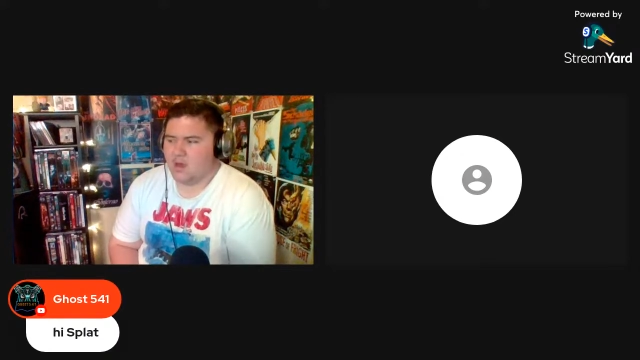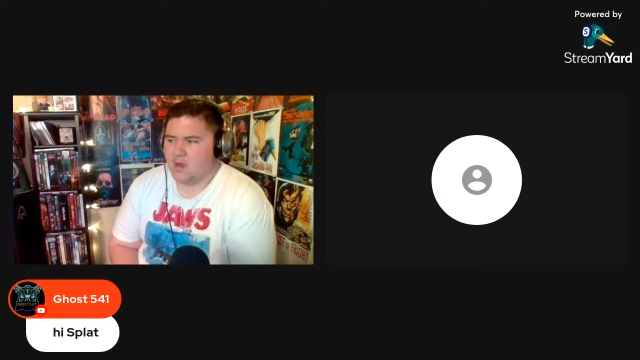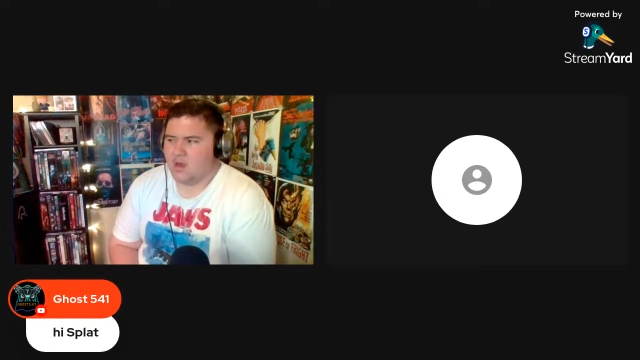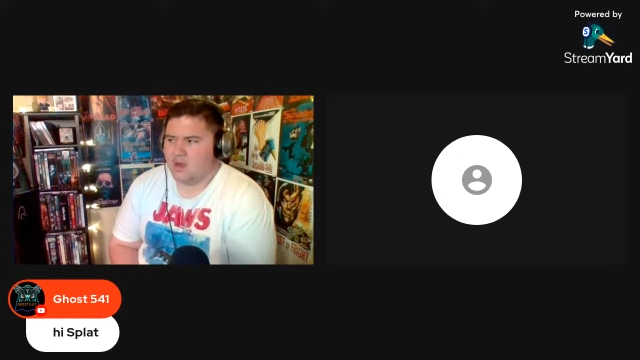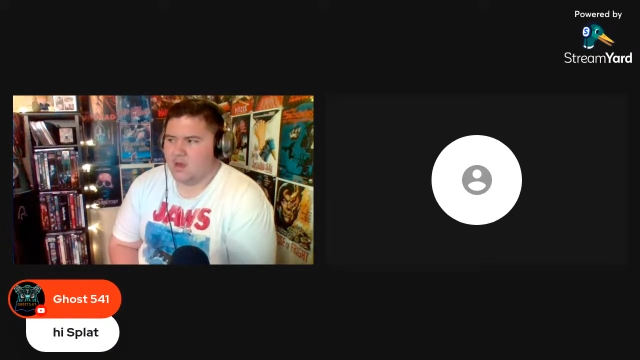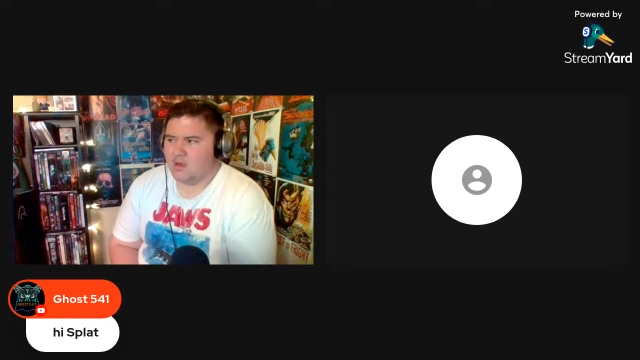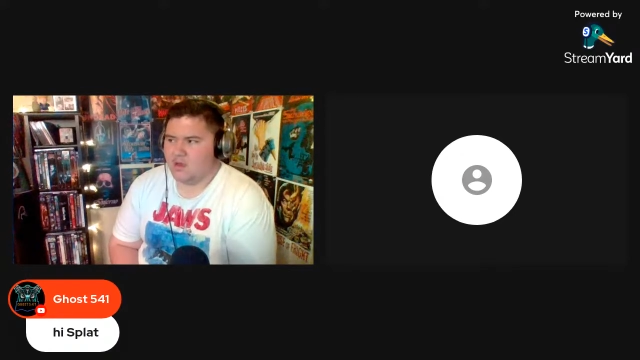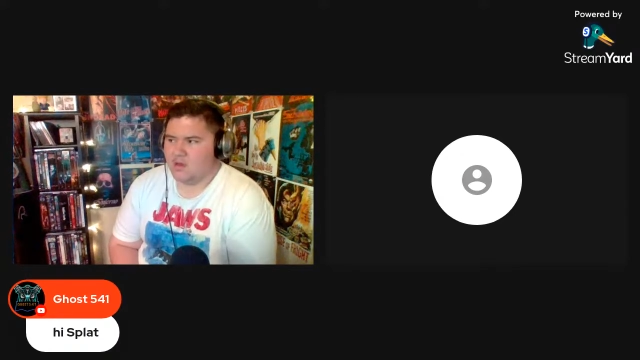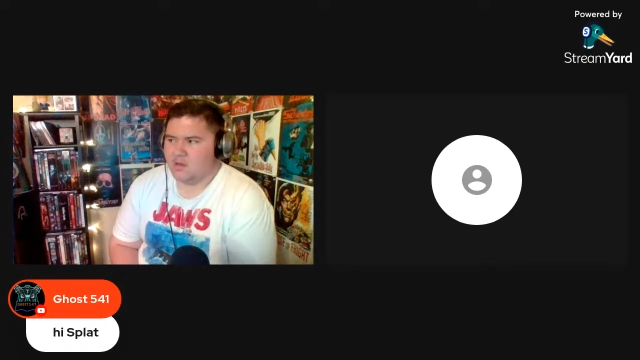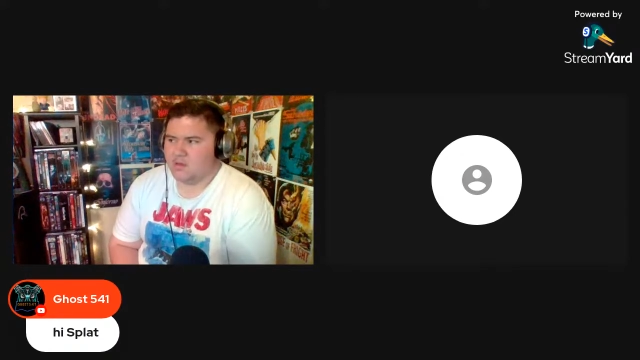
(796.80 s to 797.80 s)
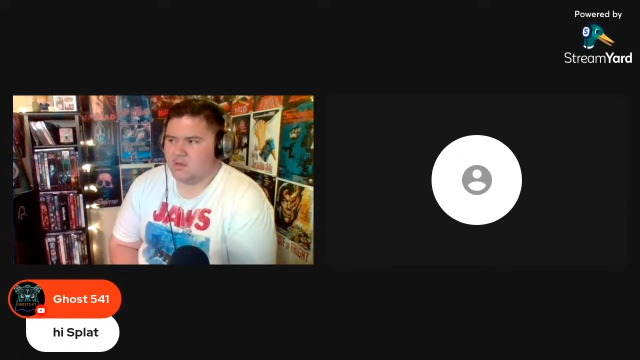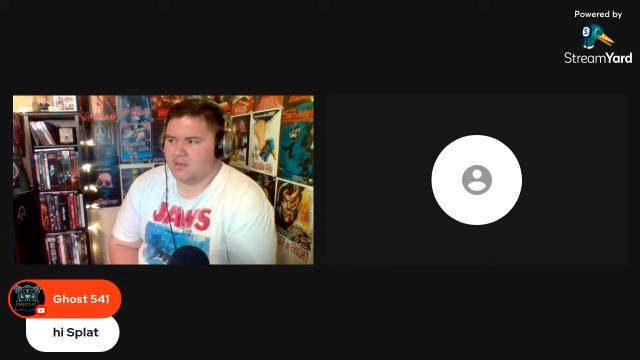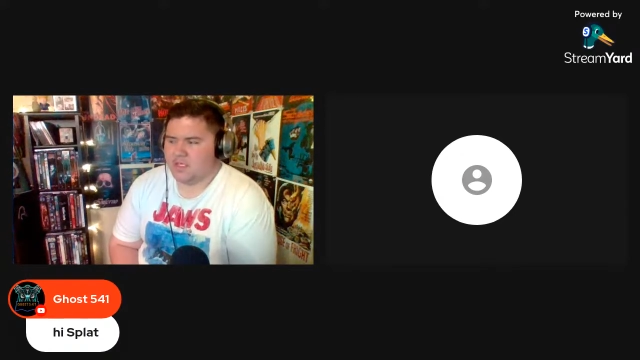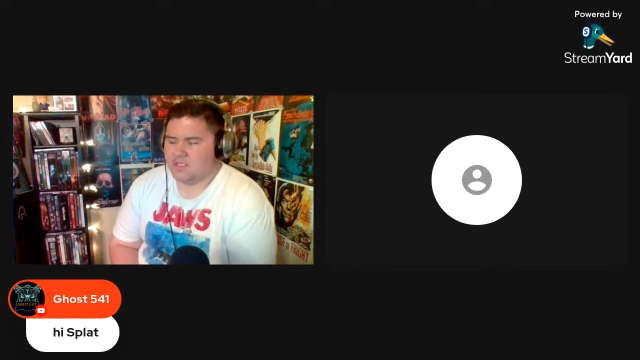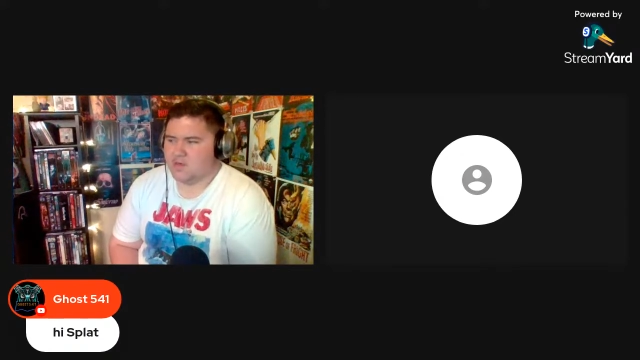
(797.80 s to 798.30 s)
Uh,
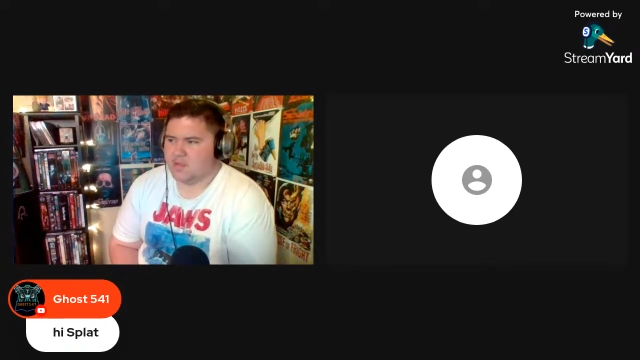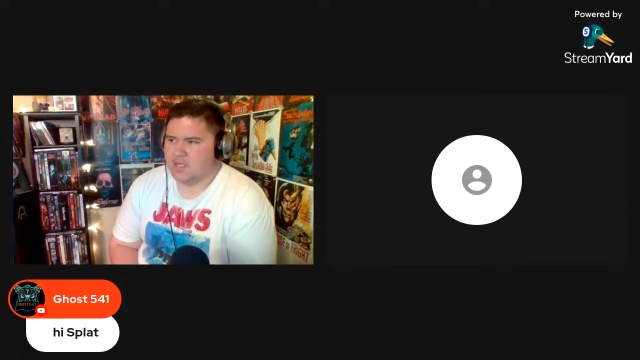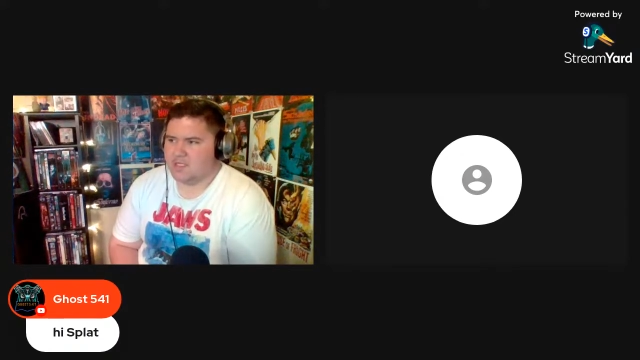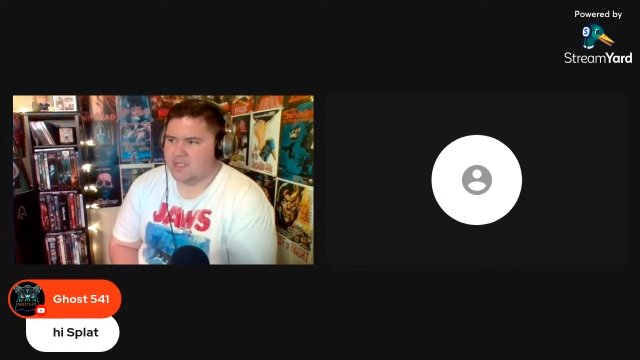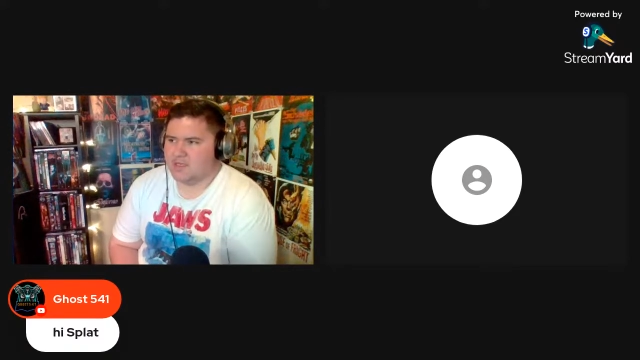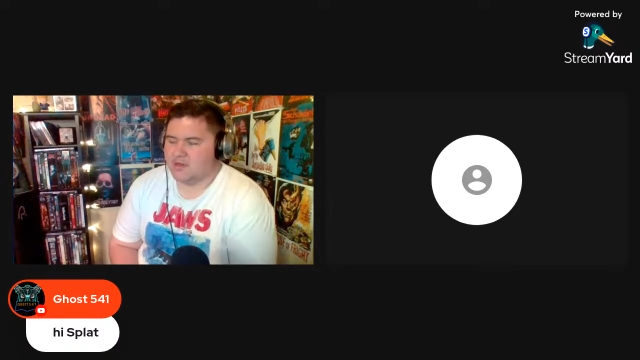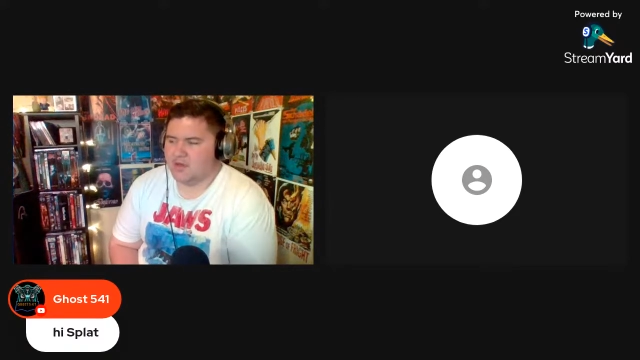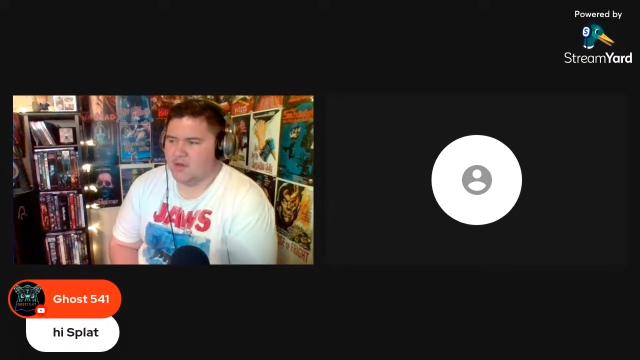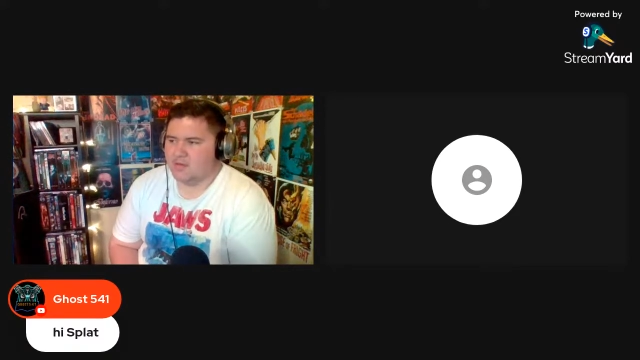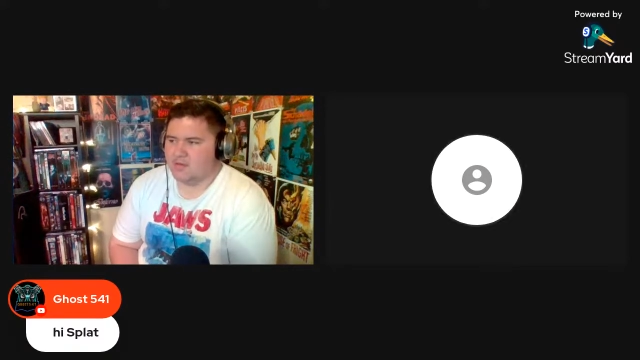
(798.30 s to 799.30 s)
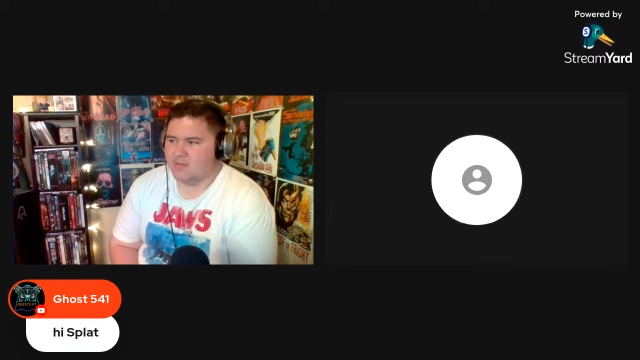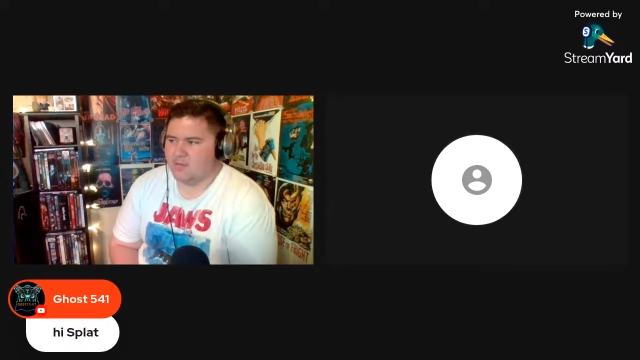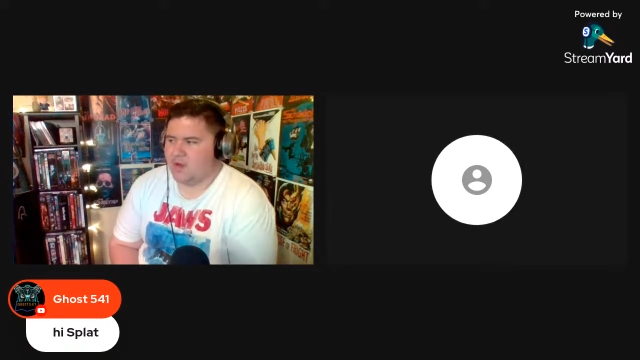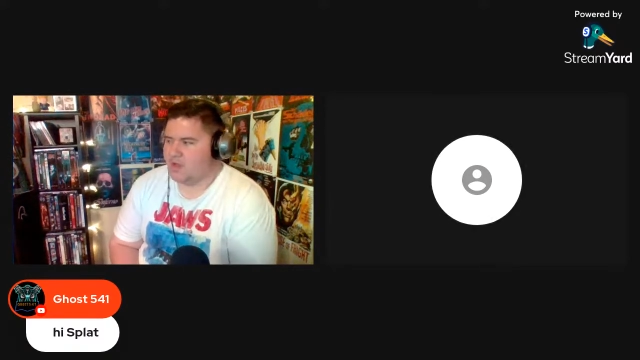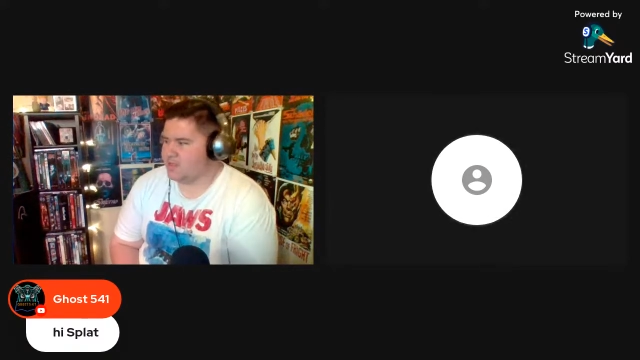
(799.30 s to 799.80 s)
let's say Scorsese didn't do that,
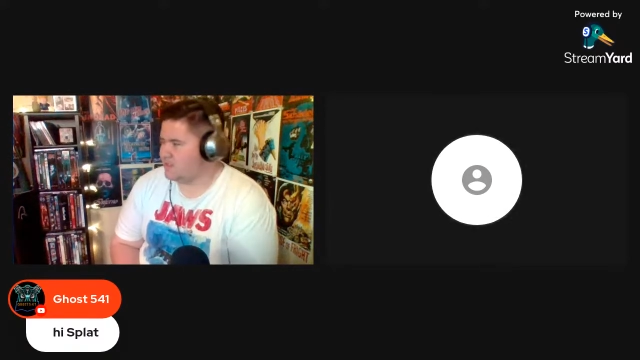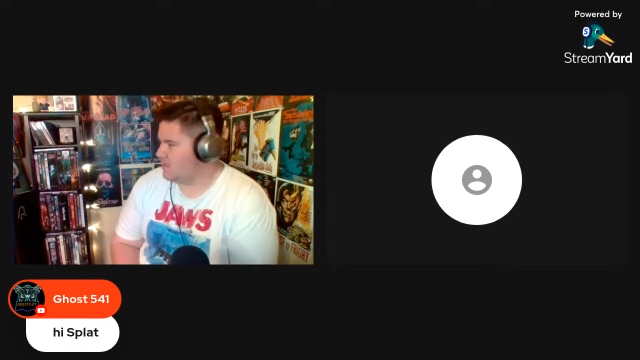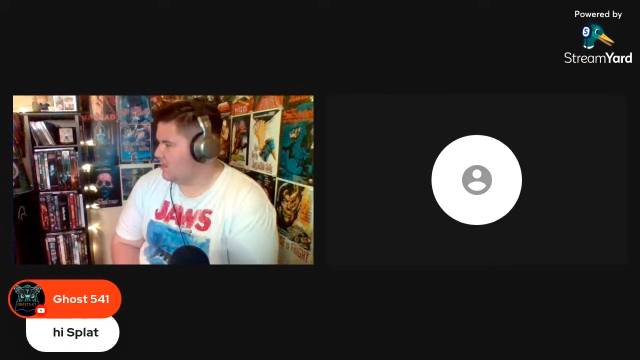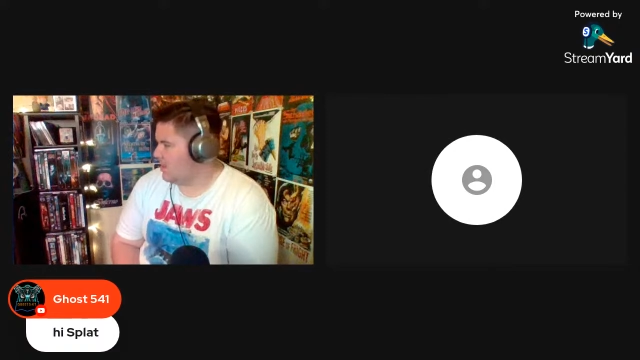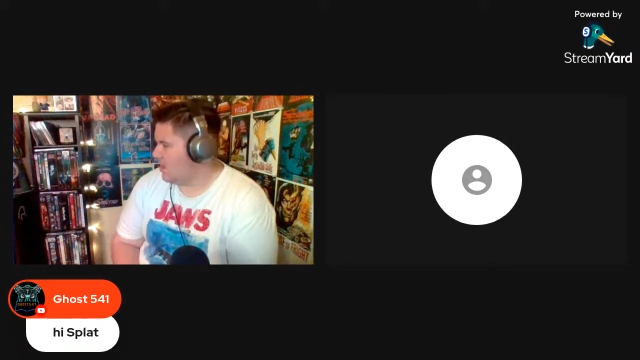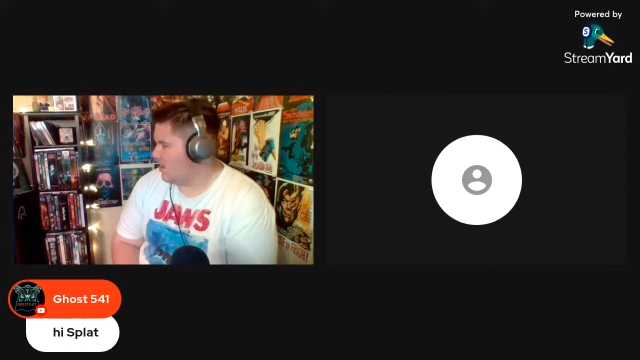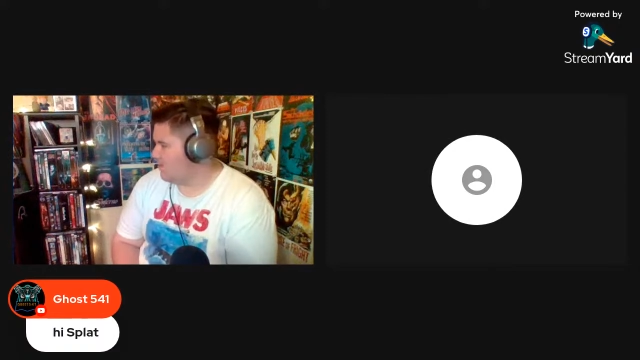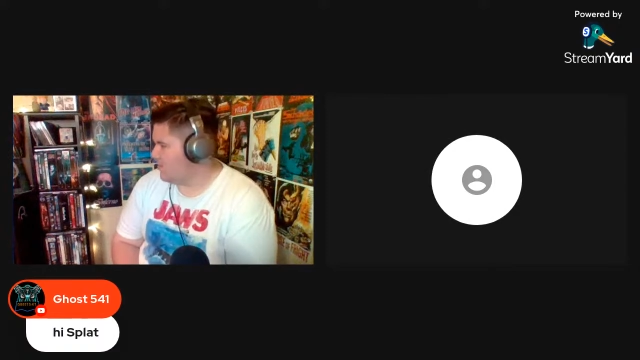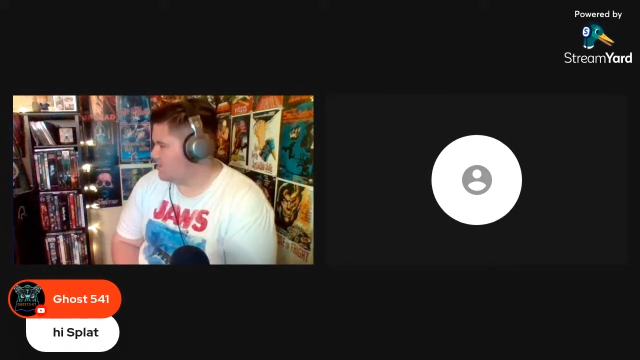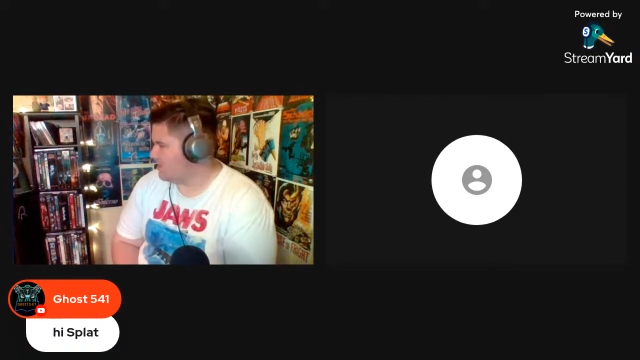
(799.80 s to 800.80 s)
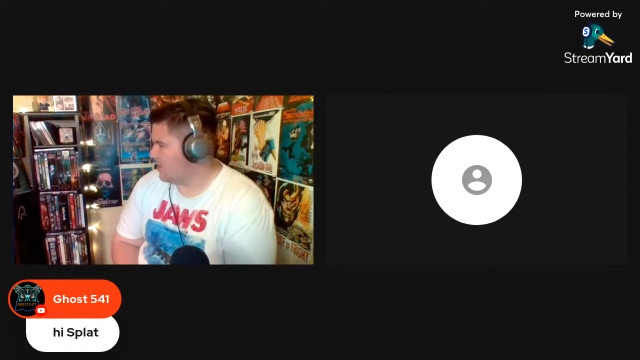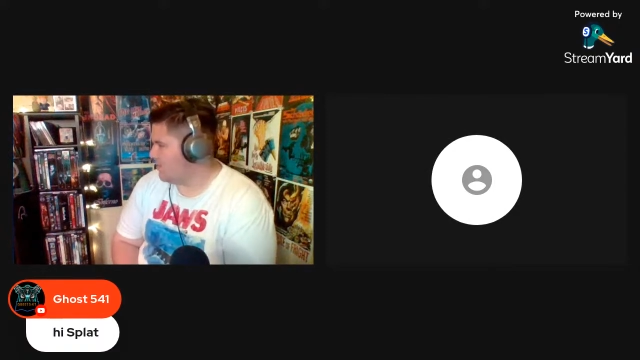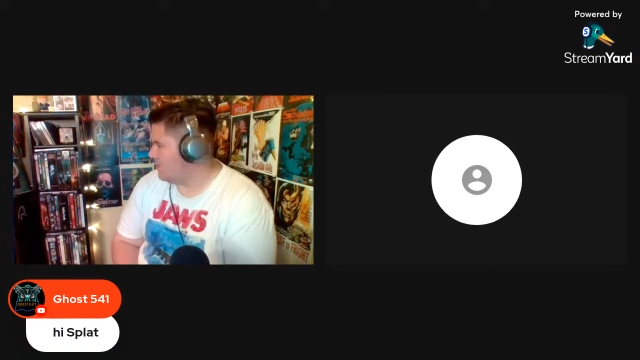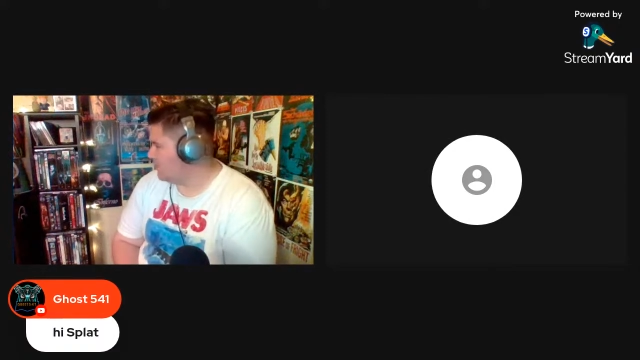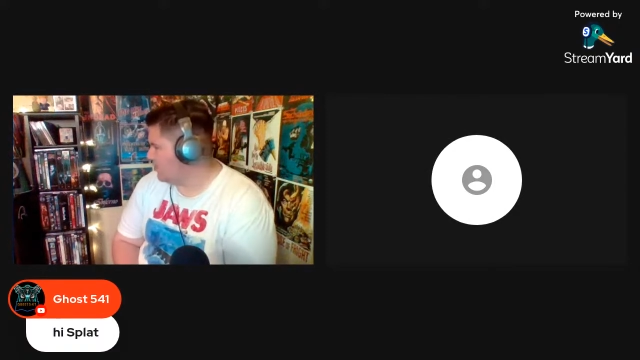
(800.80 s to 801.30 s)
but there's a lot of
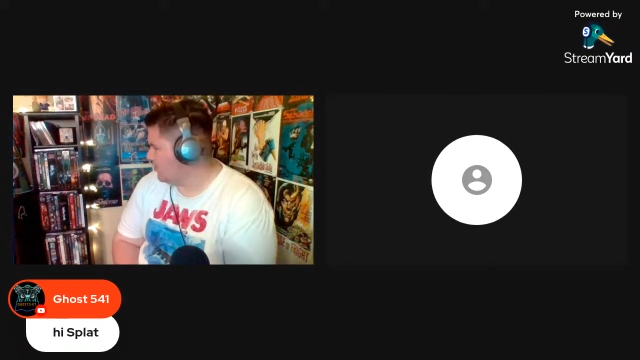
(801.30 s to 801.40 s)
people